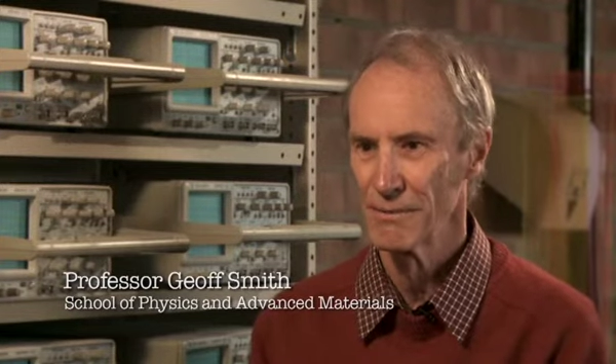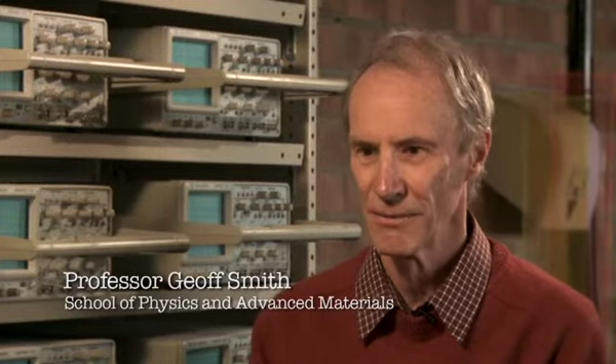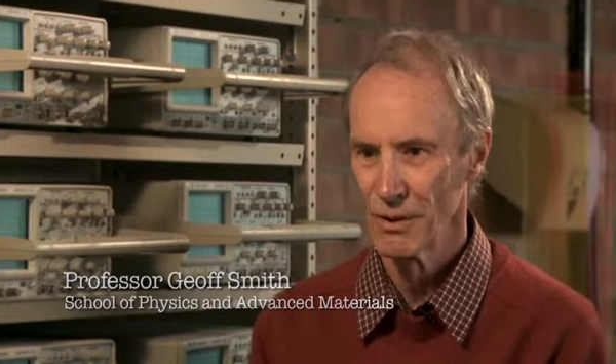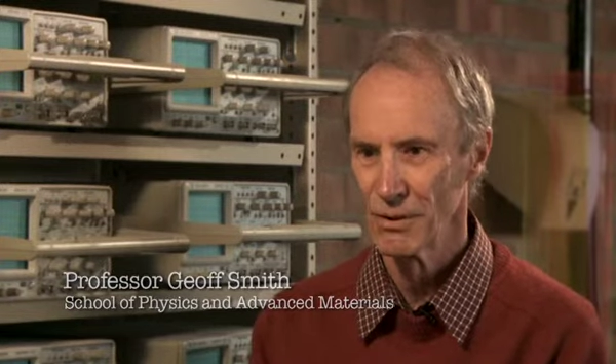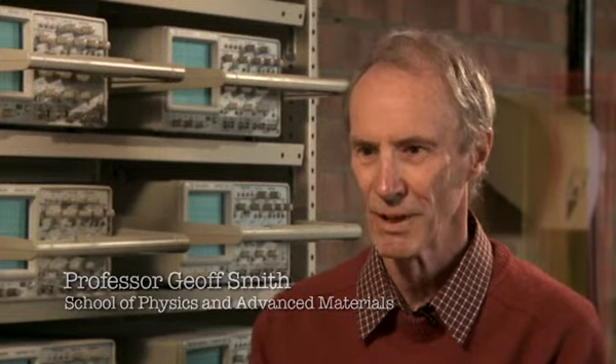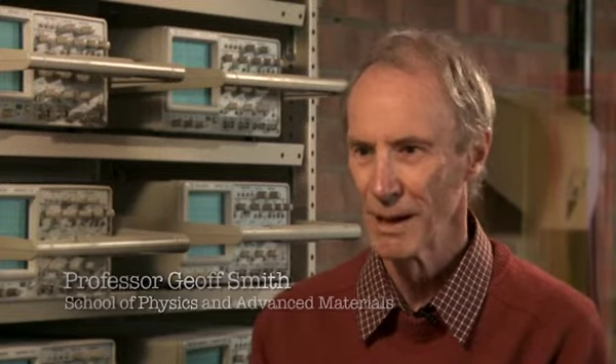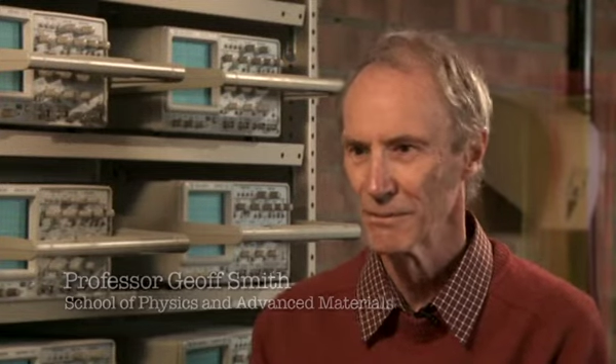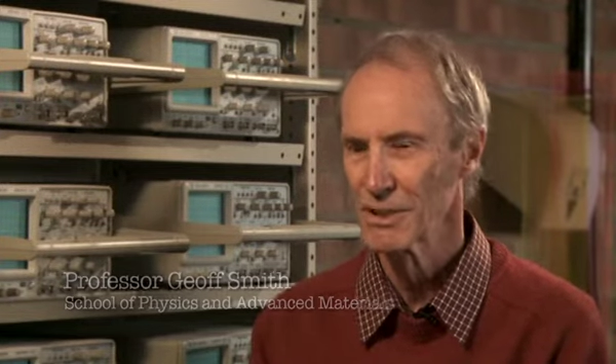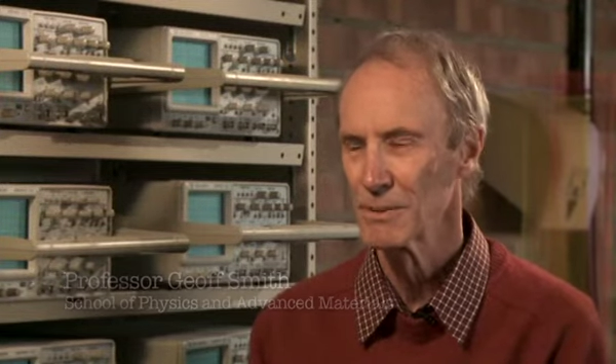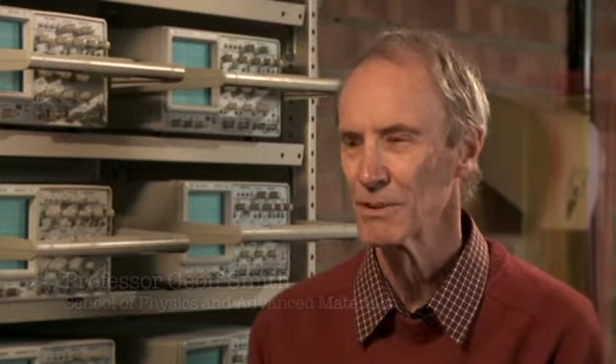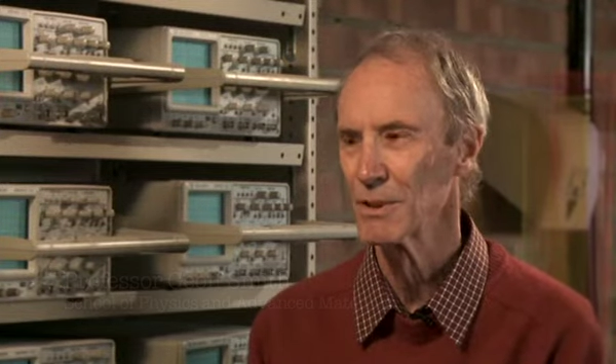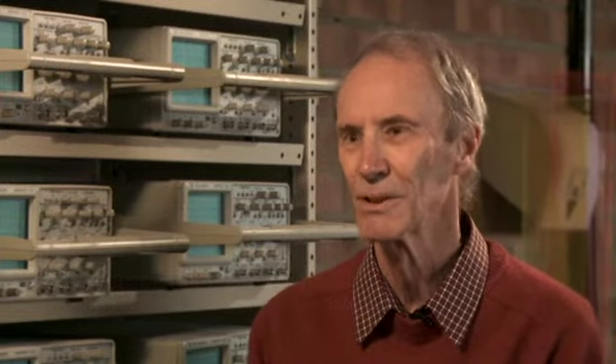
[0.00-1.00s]
feel
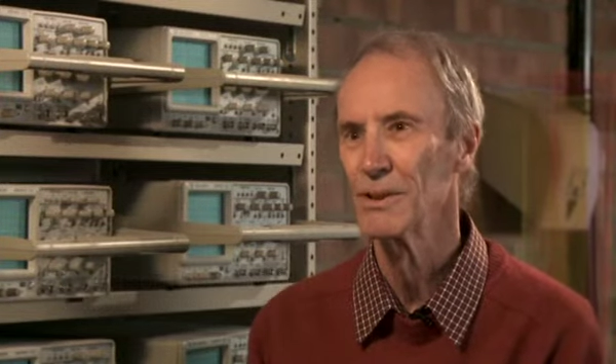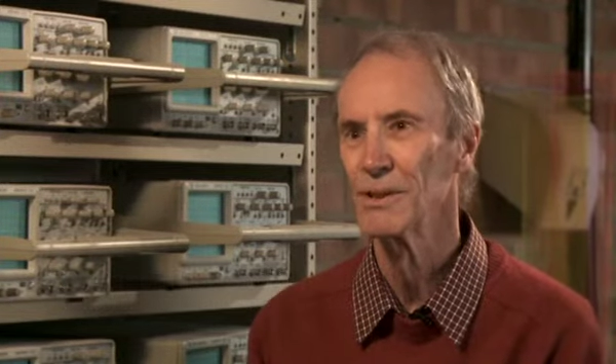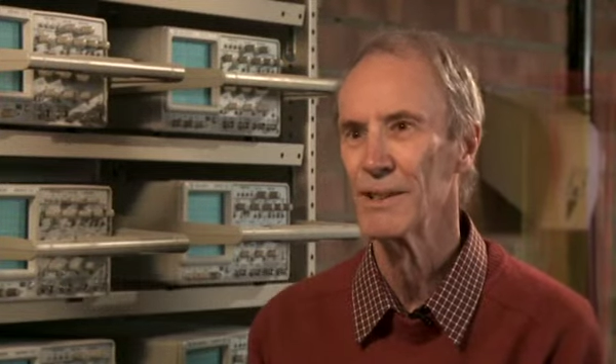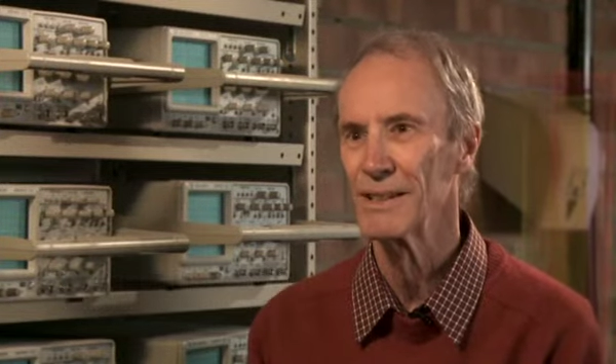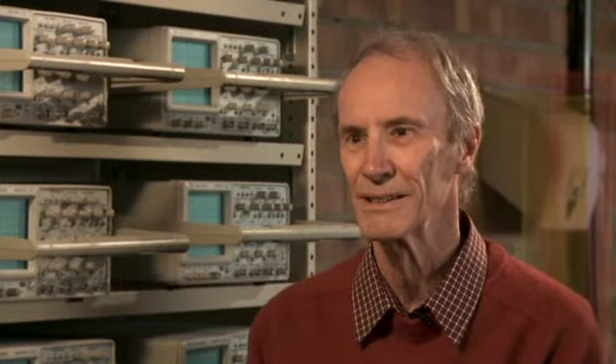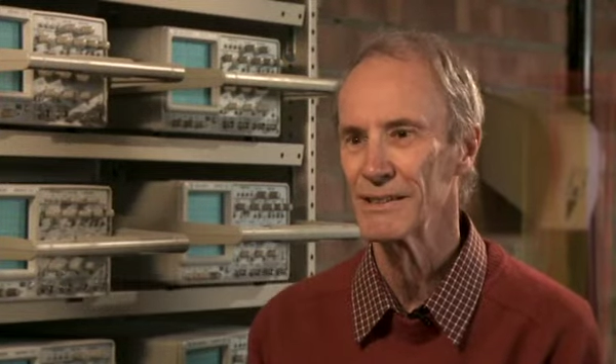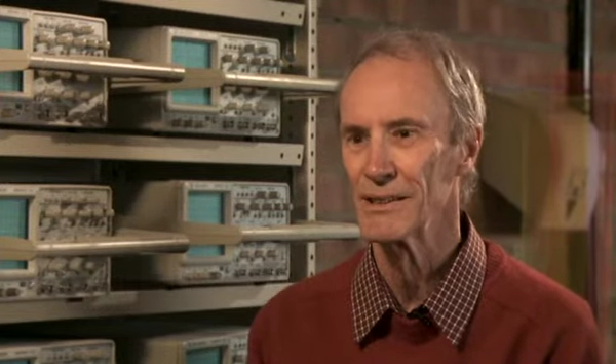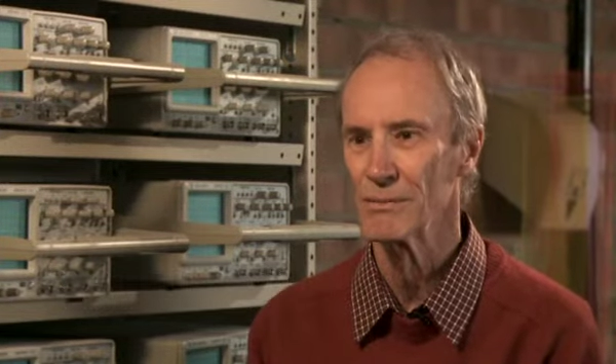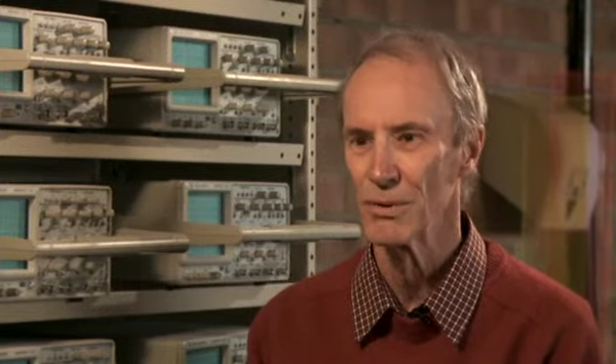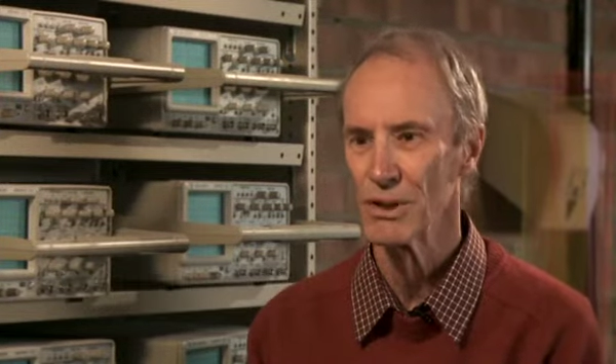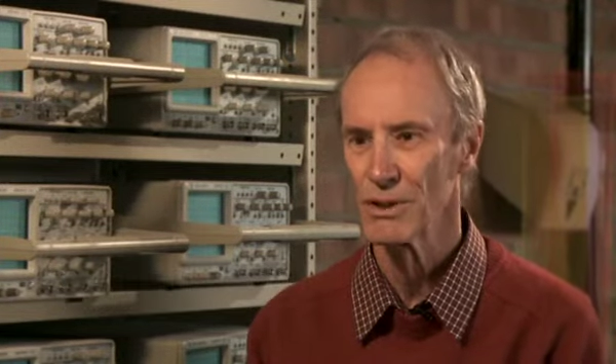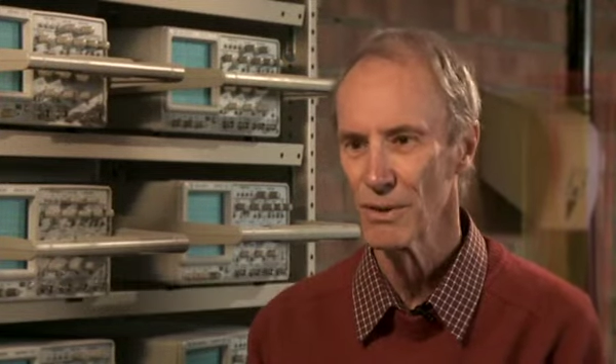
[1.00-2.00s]
comfortable and can
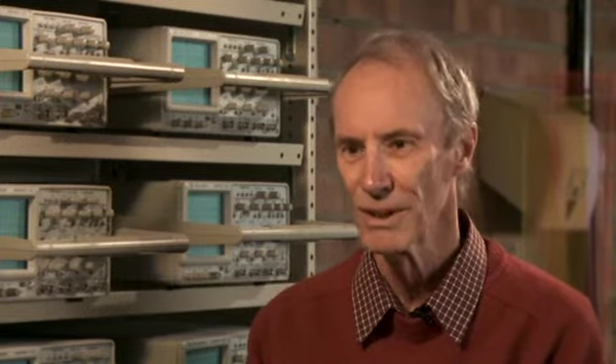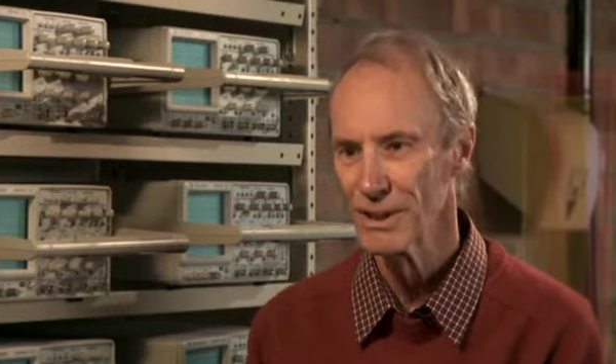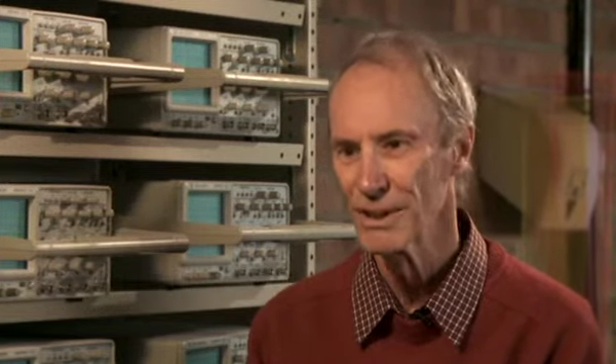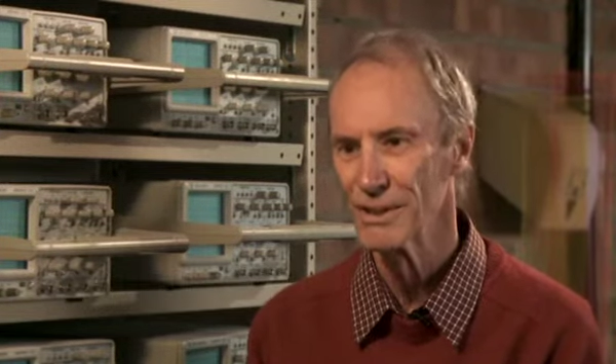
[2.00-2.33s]
work well